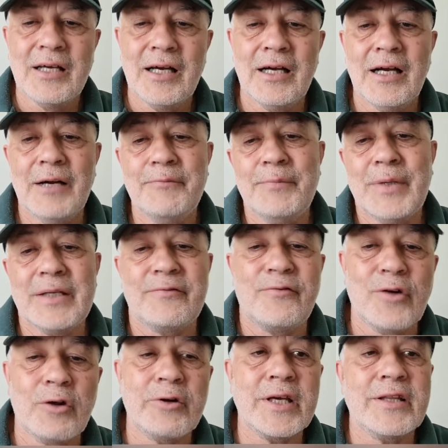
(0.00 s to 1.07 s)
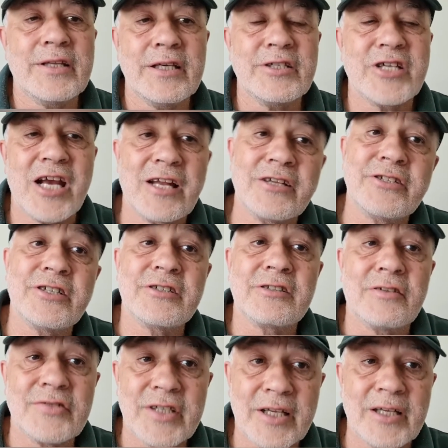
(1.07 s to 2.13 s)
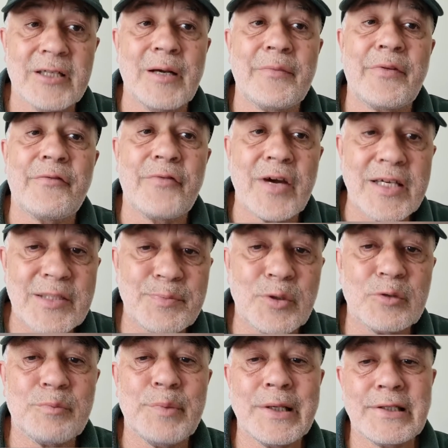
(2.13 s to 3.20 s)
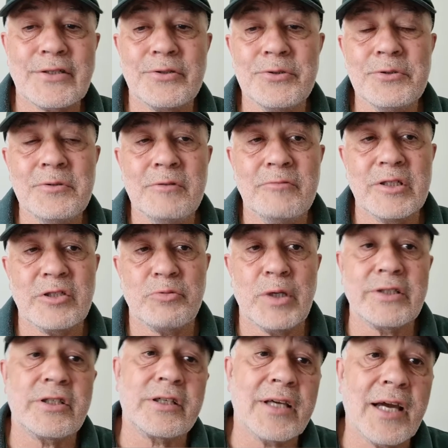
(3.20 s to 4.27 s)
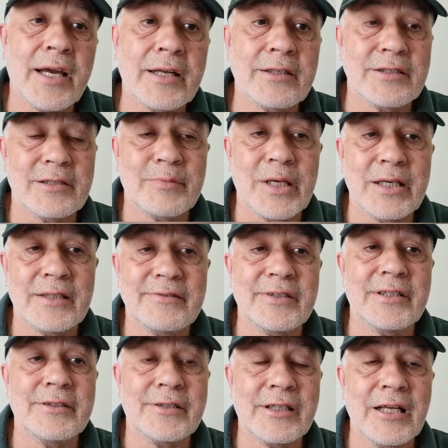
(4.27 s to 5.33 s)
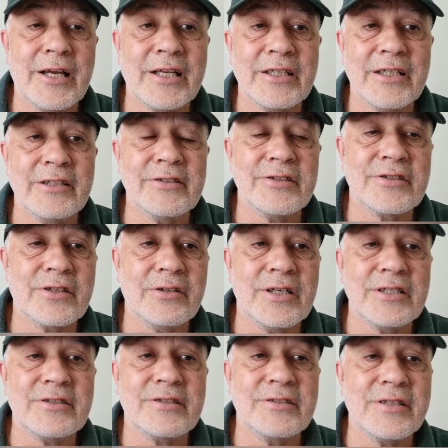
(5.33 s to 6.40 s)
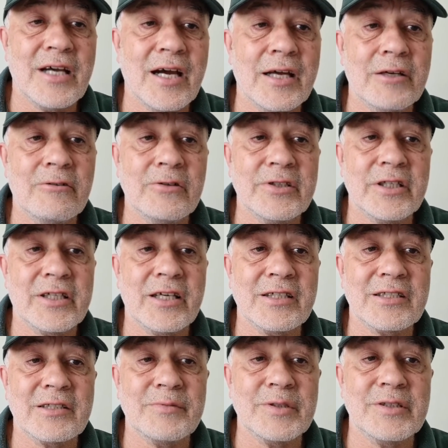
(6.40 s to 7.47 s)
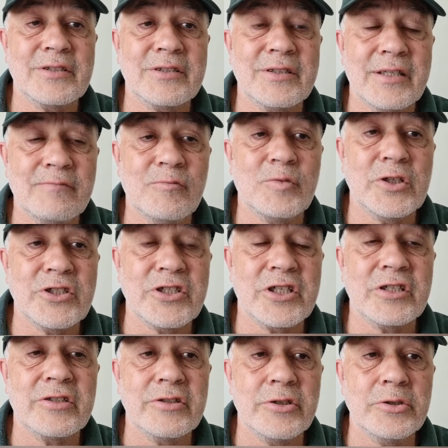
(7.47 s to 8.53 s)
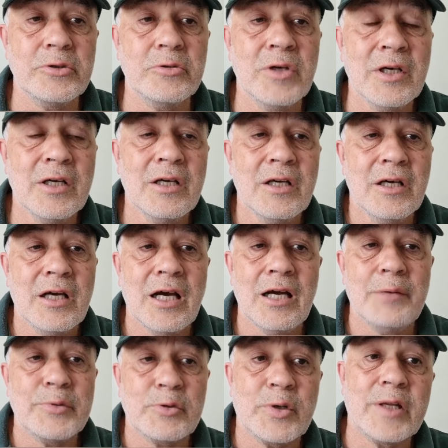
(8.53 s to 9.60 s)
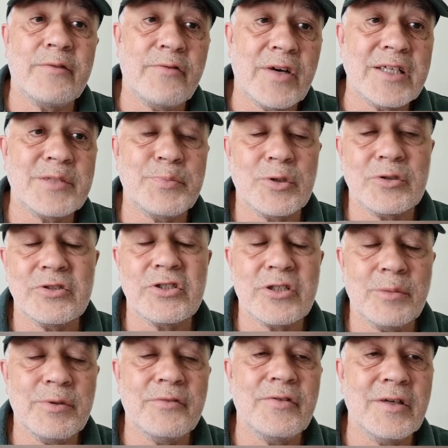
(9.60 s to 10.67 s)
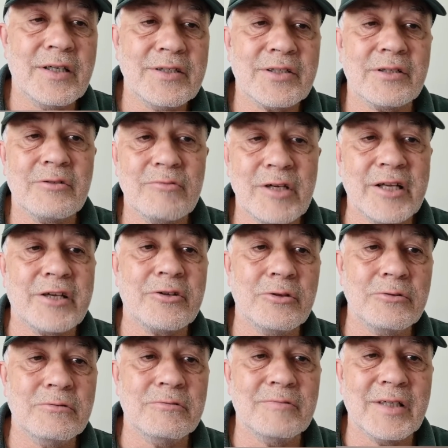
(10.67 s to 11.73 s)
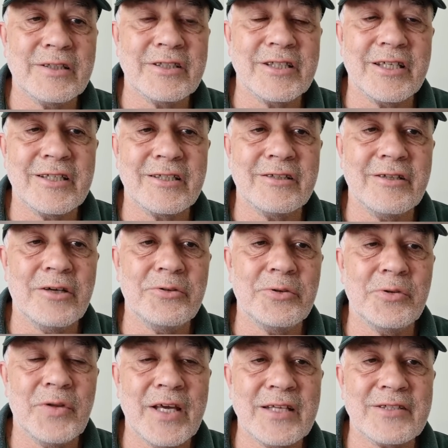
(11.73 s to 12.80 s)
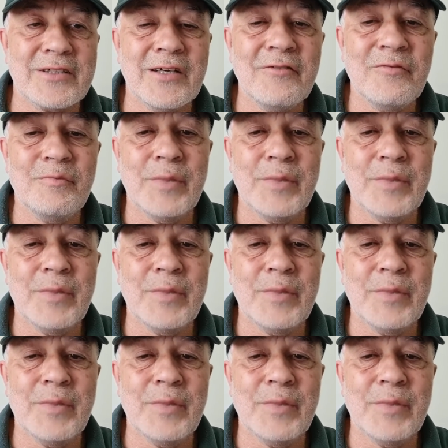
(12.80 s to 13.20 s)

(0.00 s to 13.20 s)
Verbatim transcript: Um, but following the challenges of setting up the Facebook Pixel, which once again is about you know collecting insights and data on your customers and what you can do uh, between Facebook and Shopify. So really cool once you get to know all that stuff.